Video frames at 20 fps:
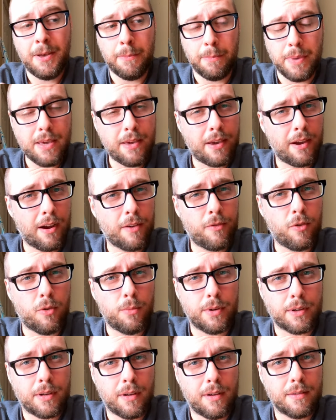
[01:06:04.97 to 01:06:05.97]
be careful
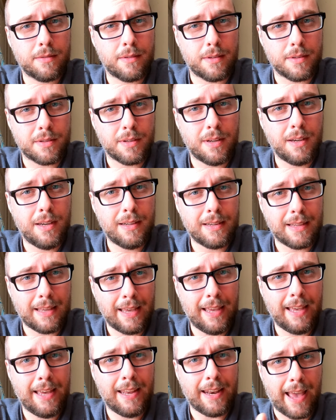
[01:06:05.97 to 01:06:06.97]
because the sun
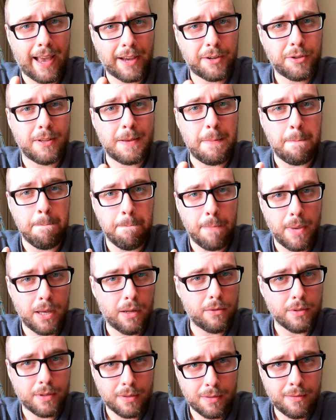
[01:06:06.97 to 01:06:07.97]
can actually
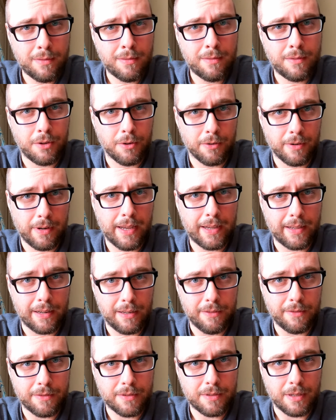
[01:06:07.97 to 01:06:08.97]
melt your
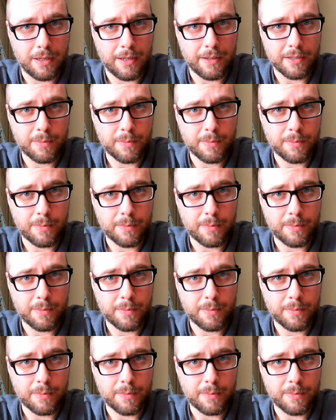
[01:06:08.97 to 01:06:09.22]
negatives, uh,